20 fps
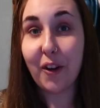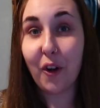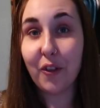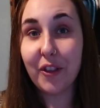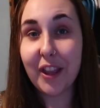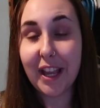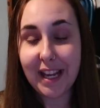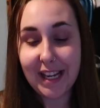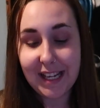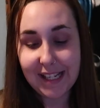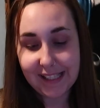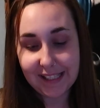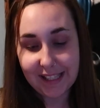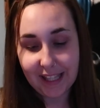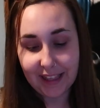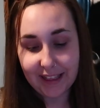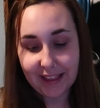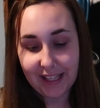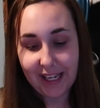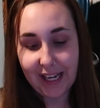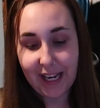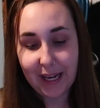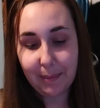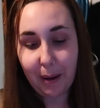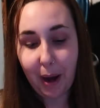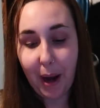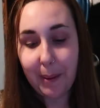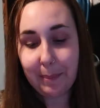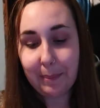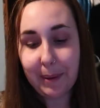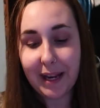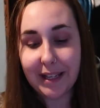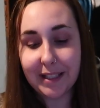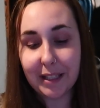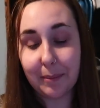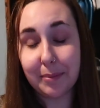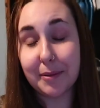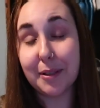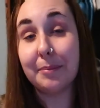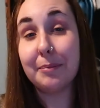on the Easter theme, I picked
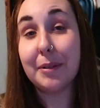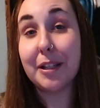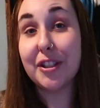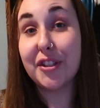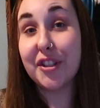up some